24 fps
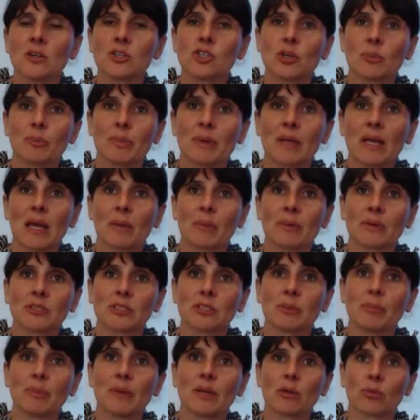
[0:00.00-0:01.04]
to be able
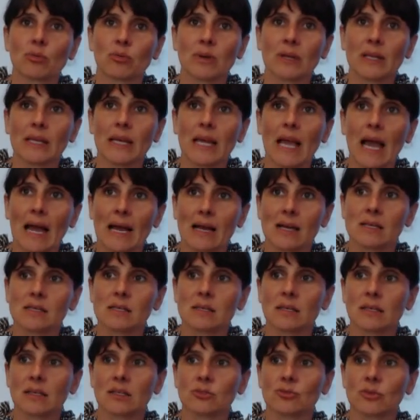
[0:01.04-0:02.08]
to be a really
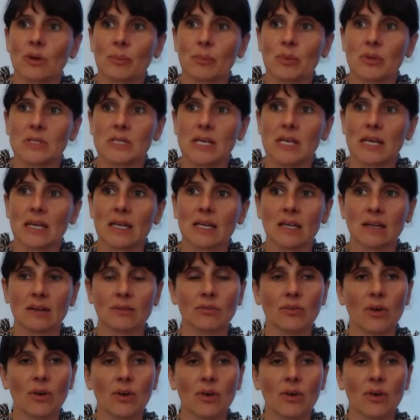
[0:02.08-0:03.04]
excellent representative